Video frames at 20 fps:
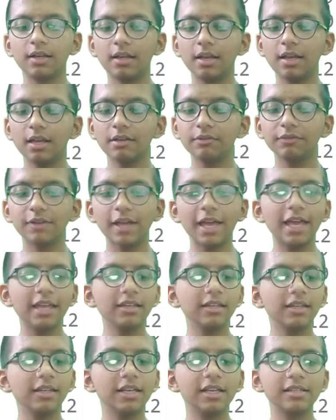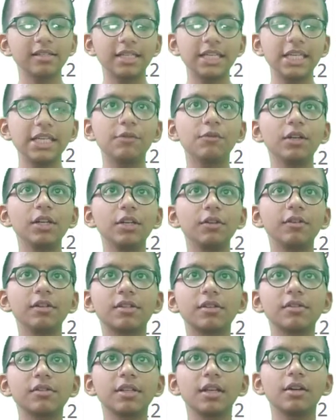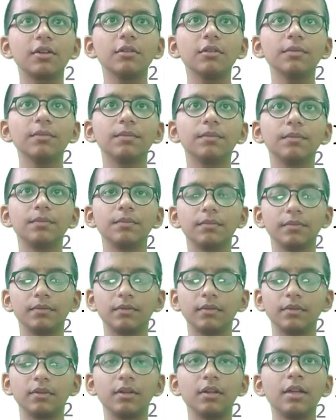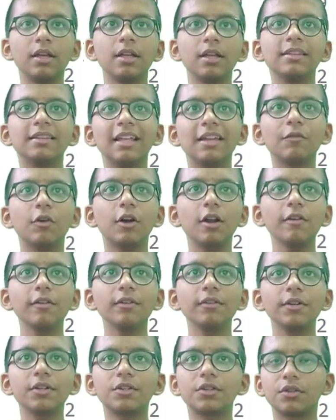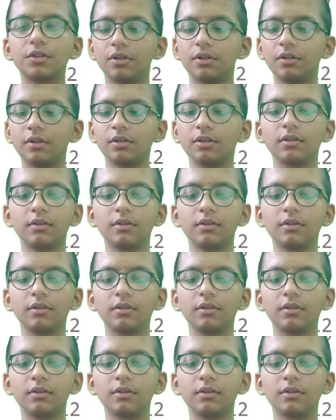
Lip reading: if n is equals to 0, then what I will return,